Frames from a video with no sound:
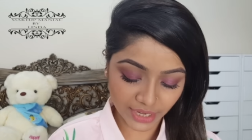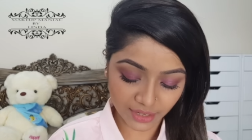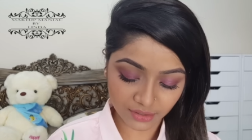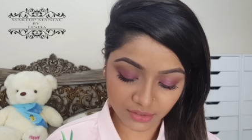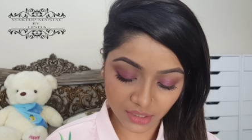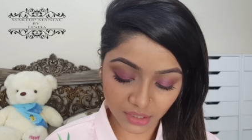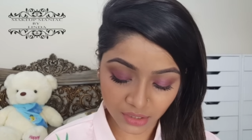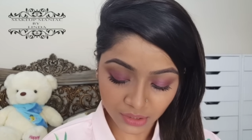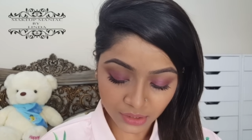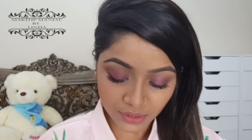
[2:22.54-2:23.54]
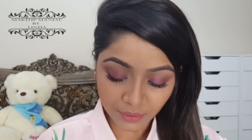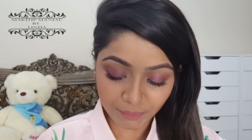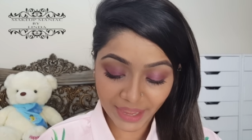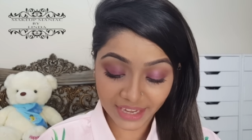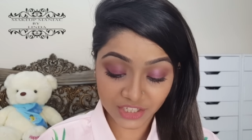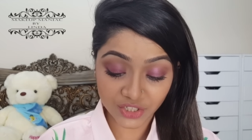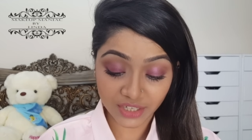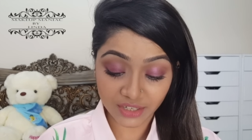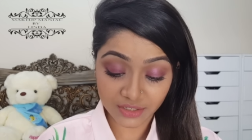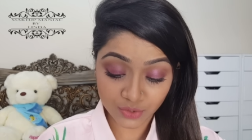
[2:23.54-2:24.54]
and the
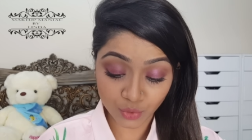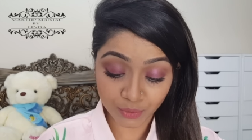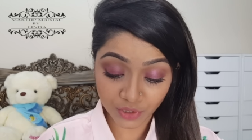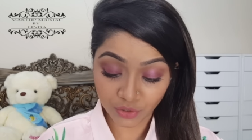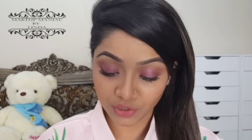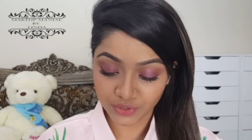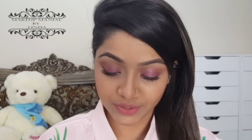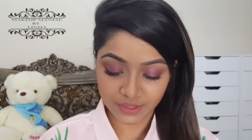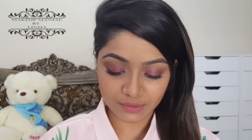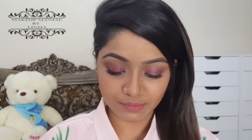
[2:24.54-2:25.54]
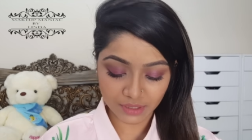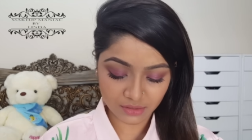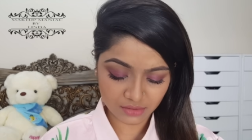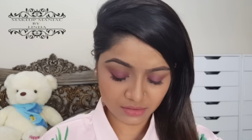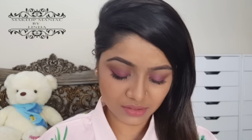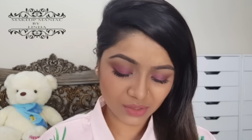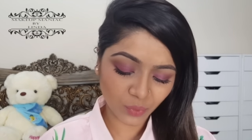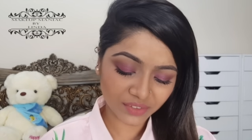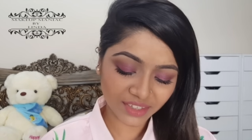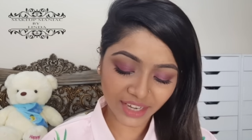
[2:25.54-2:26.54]
packaging is super gorgeous. But
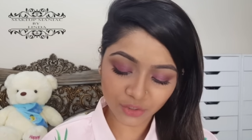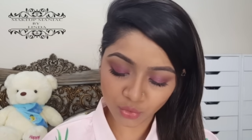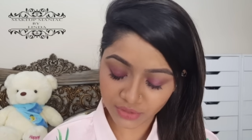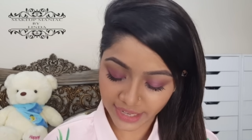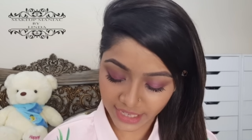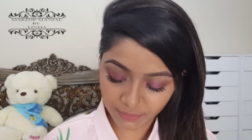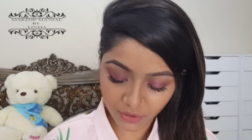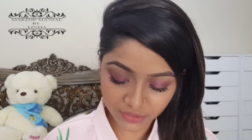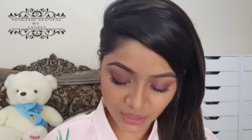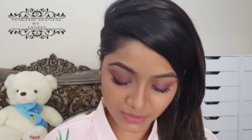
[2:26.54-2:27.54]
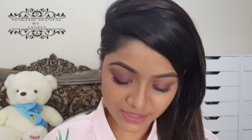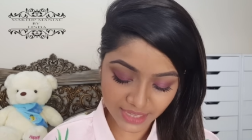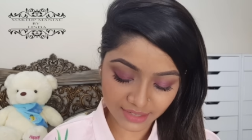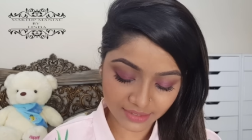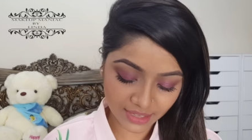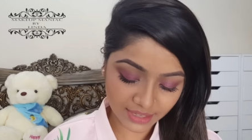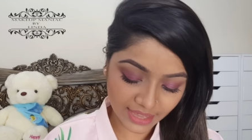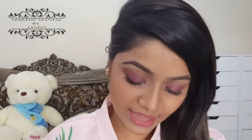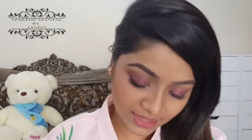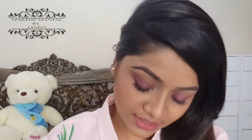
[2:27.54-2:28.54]
one thing I don't like about them is that they
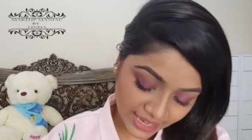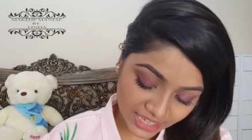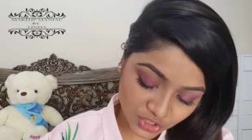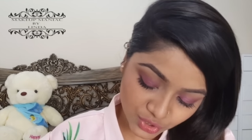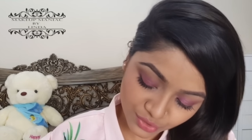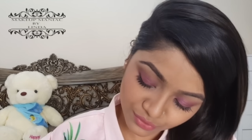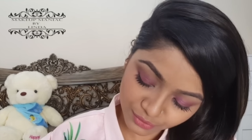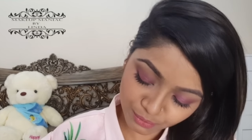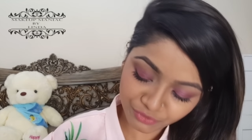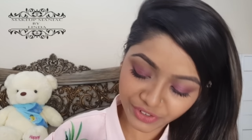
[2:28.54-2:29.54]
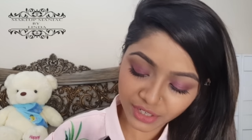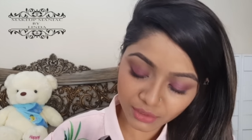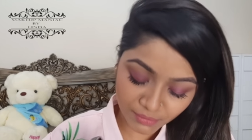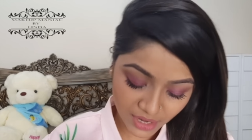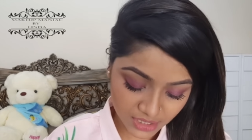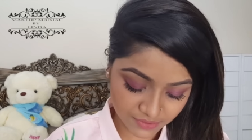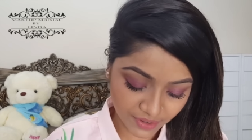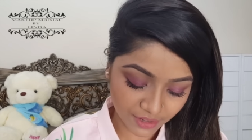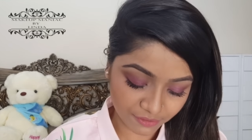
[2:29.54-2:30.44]
ca catch finger marks very